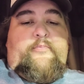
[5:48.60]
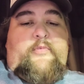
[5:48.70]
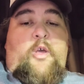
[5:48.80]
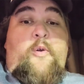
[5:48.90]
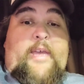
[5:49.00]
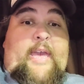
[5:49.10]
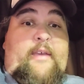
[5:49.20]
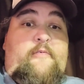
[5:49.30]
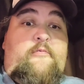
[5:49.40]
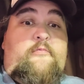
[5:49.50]

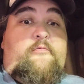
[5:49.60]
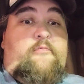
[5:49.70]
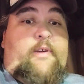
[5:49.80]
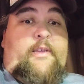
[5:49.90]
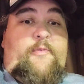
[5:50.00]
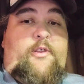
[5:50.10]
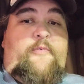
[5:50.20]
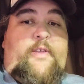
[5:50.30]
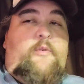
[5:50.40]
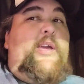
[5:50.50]
okay, what can we do to
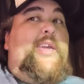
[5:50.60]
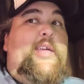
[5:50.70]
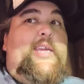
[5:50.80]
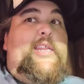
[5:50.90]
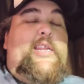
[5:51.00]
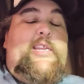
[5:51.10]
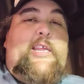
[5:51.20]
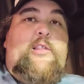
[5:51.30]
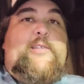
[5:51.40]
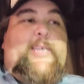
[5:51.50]
fix it? Well, you gotta get it in and
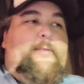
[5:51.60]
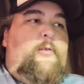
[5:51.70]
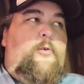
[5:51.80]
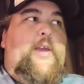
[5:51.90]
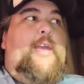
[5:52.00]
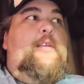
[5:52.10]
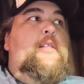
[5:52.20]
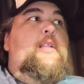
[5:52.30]
get it looked at. Okay.